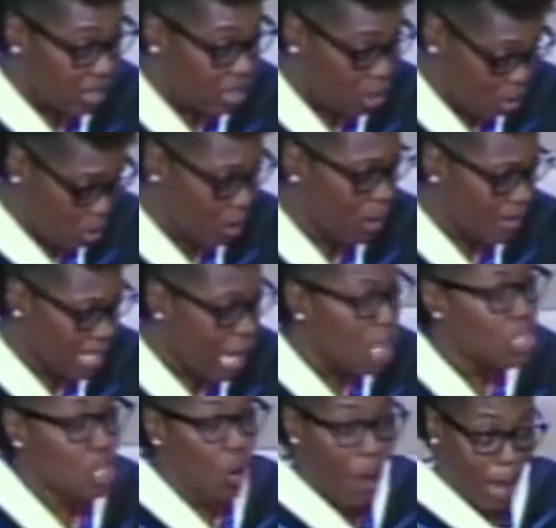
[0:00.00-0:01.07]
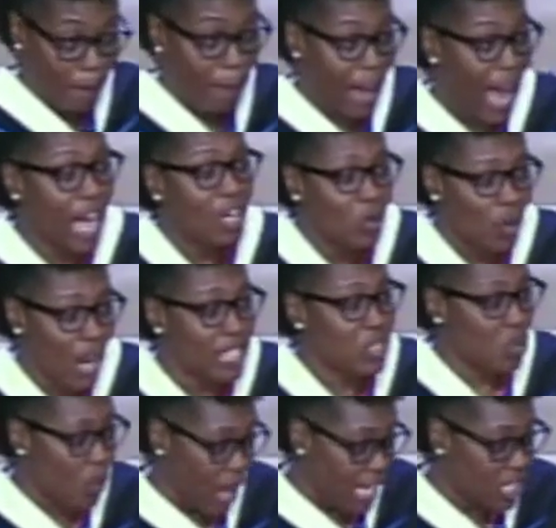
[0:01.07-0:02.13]
You see what I'm saying? So at my
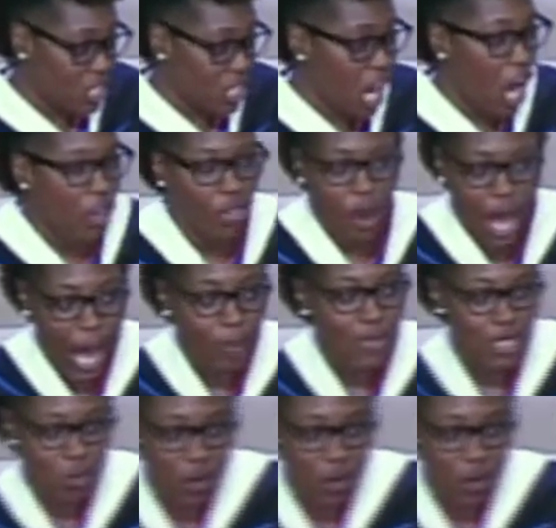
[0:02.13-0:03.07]
graduation, although I was the